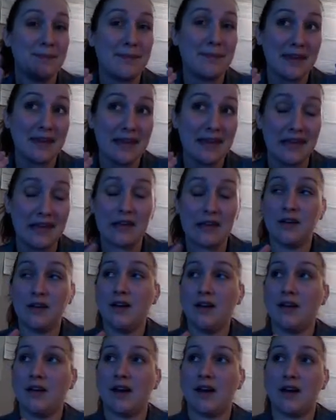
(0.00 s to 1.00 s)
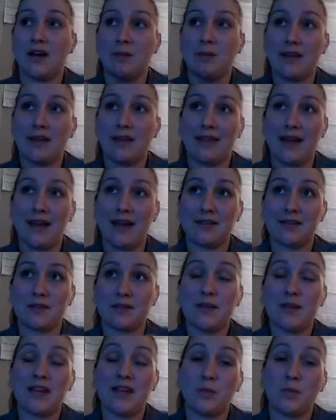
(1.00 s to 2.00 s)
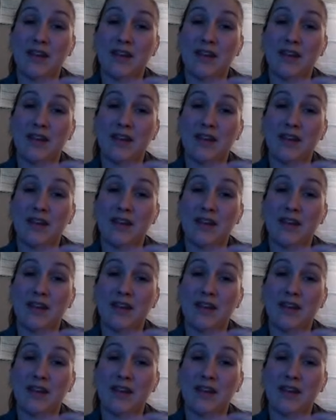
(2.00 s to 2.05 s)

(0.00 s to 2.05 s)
me last week,